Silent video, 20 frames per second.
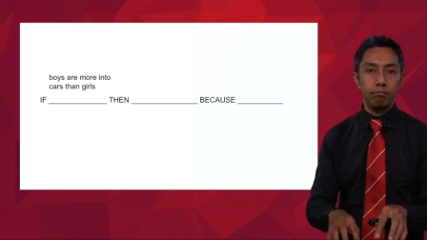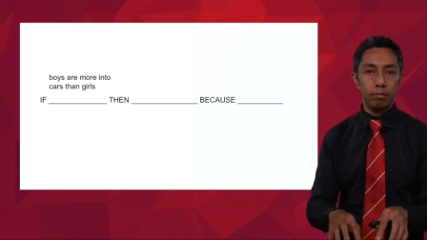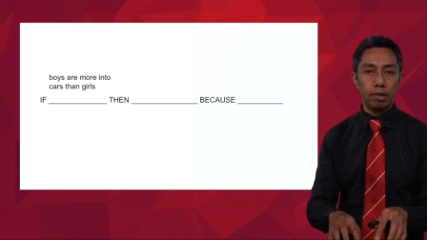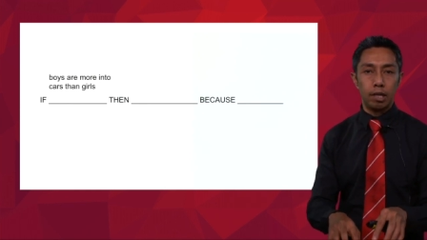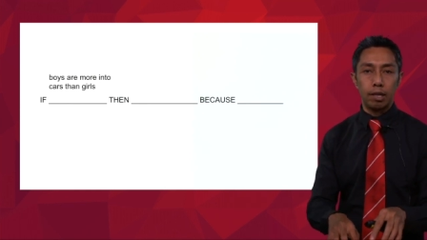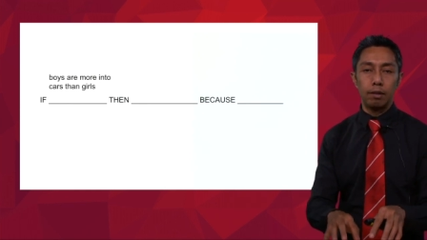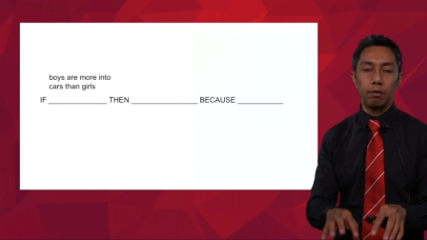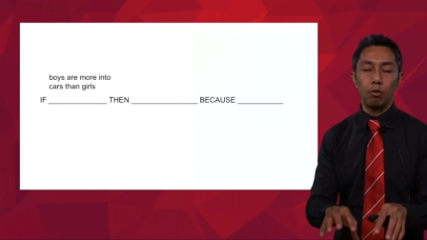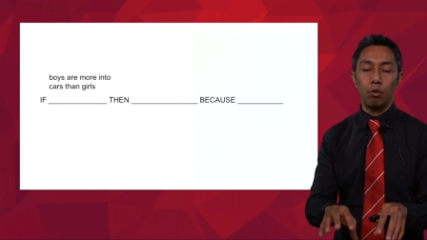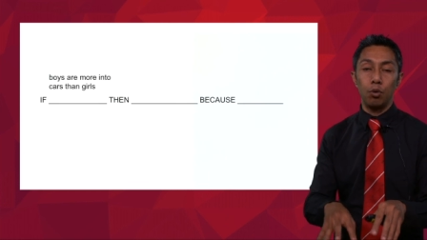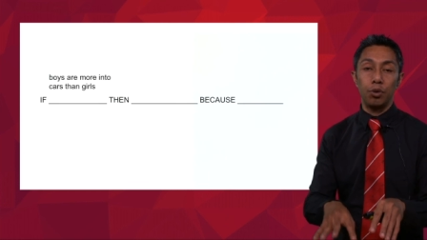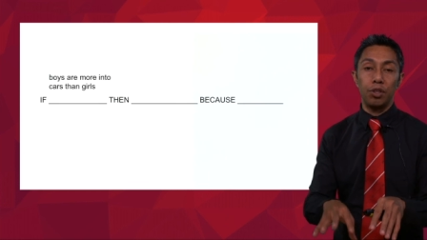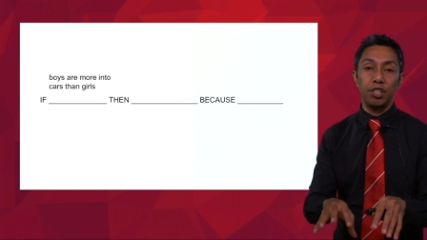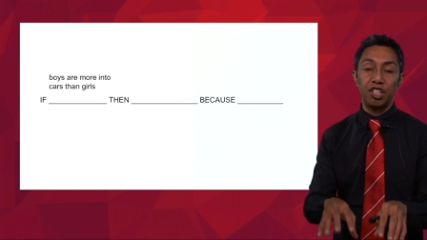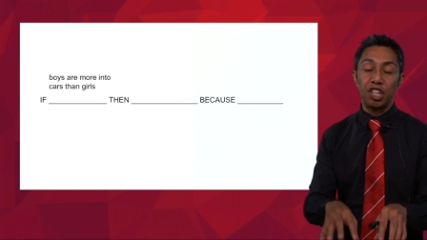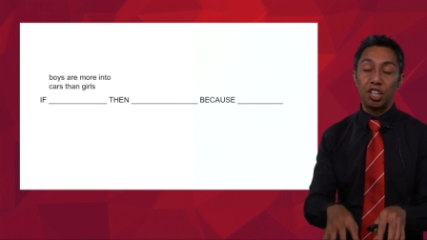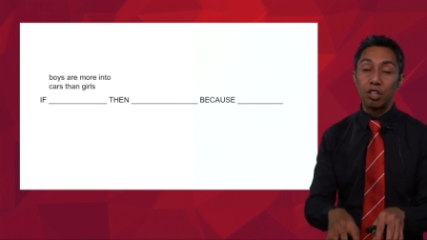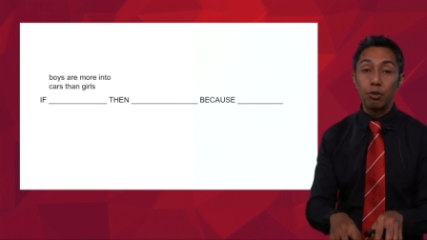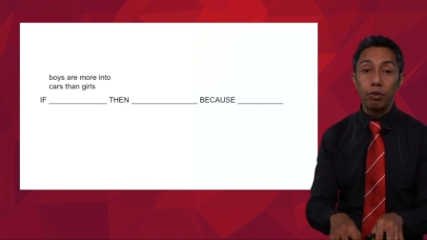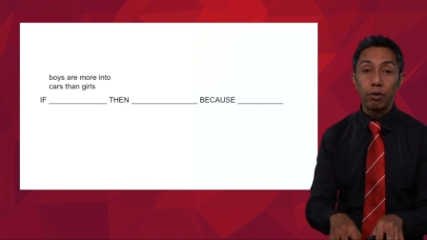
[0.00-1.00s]
okay, or the
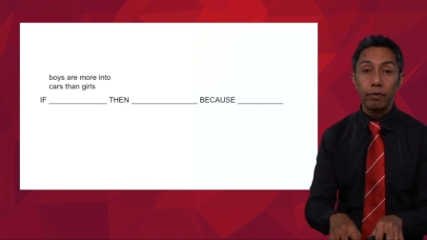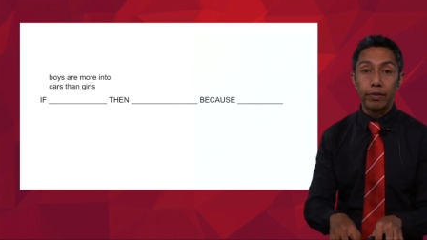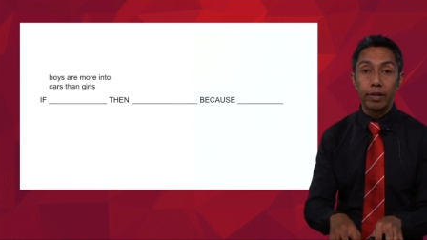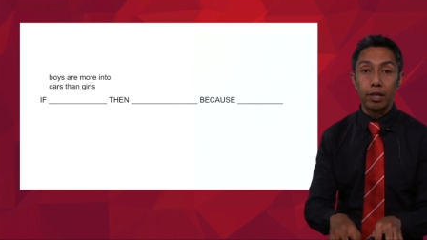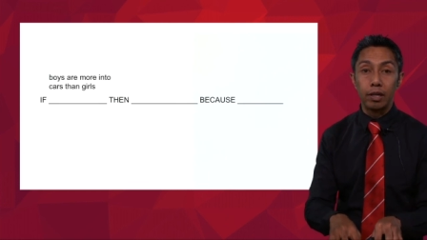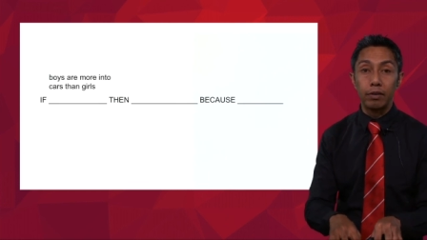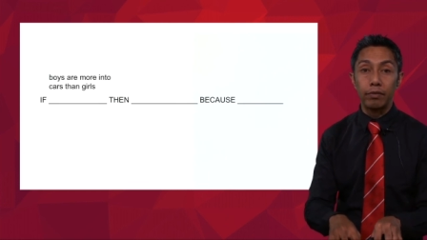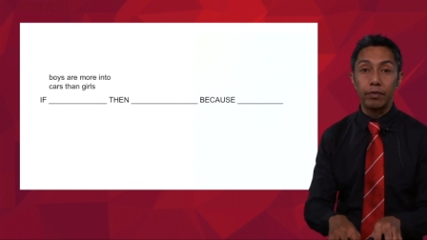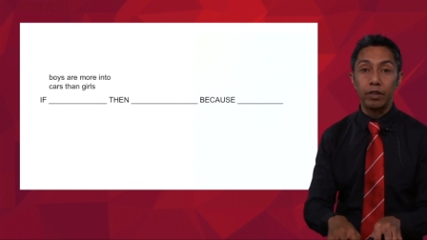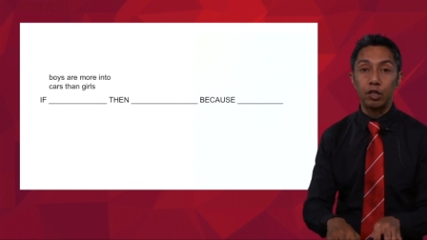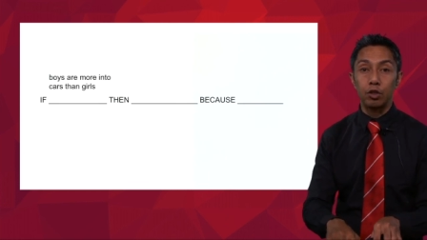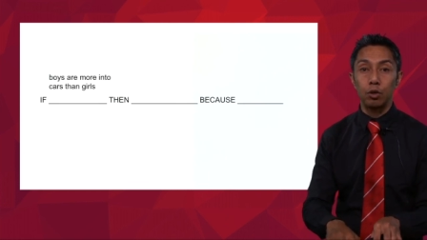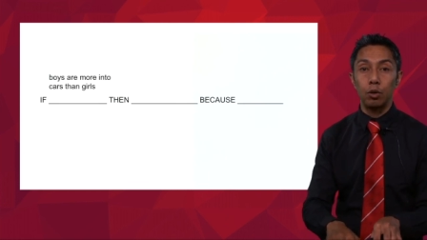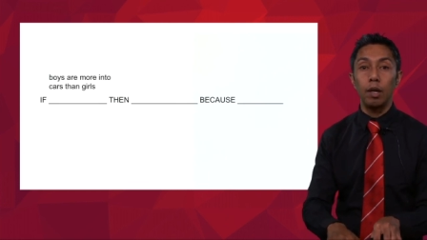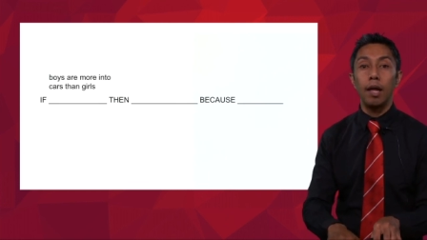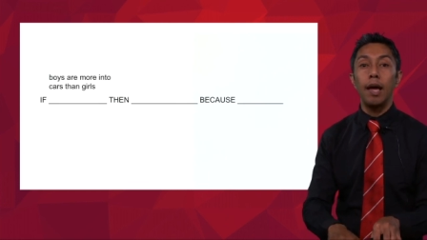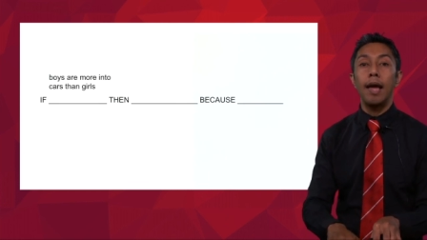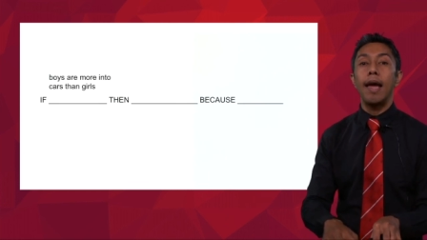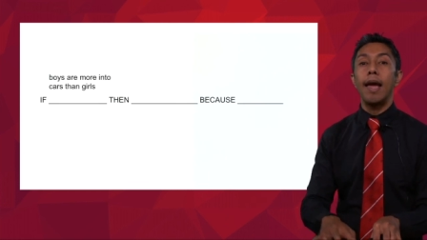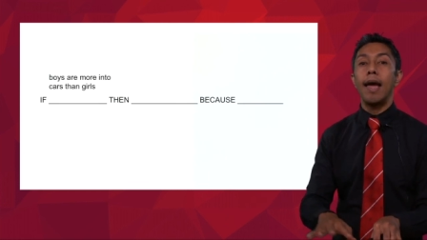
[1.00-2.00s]
gender of an individual,
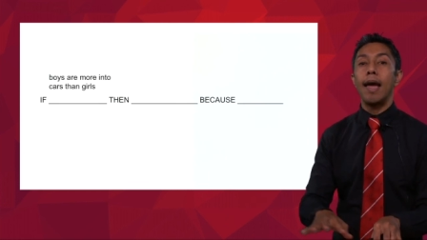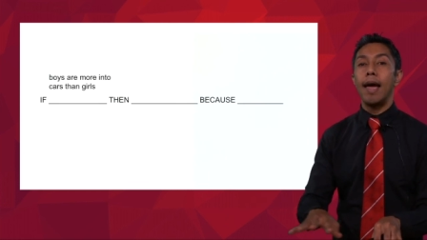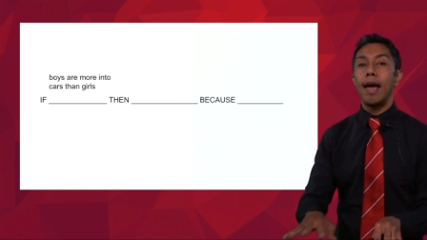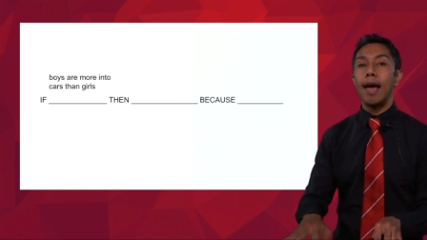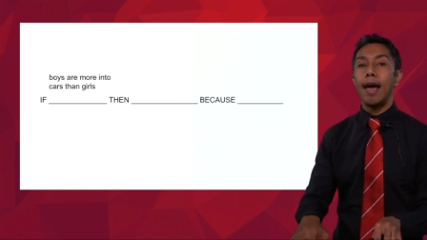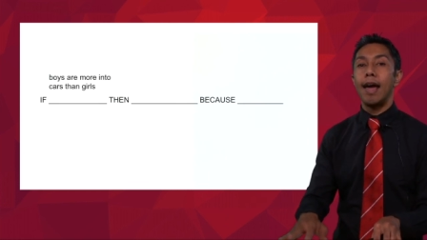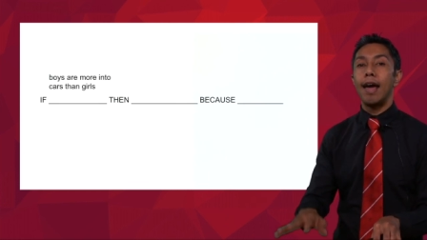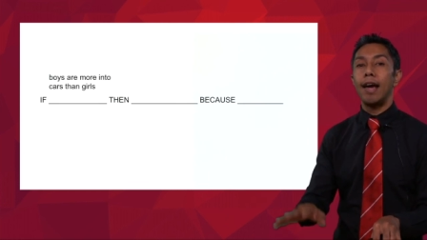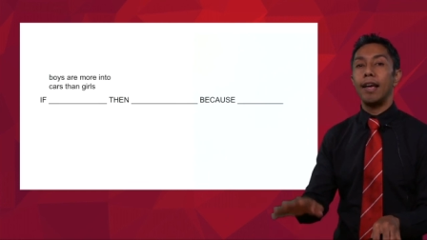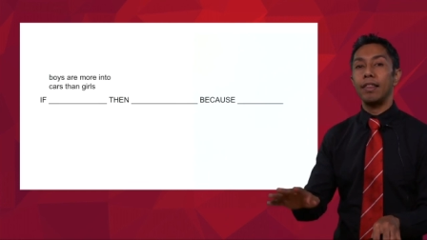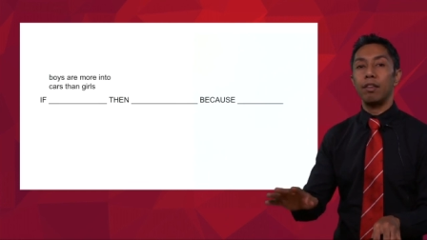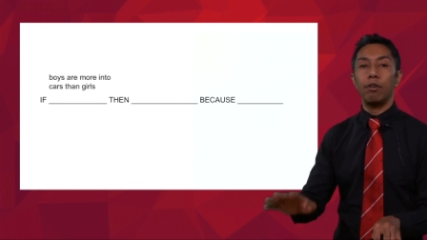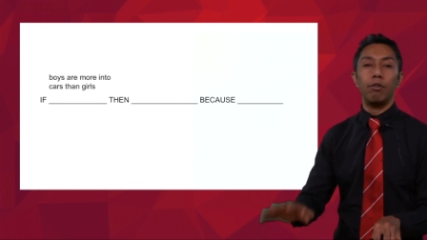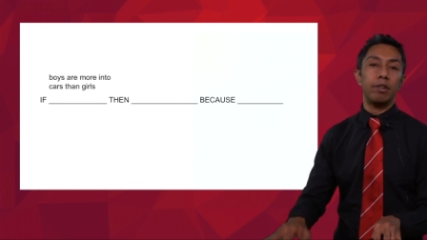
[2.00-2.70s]
and their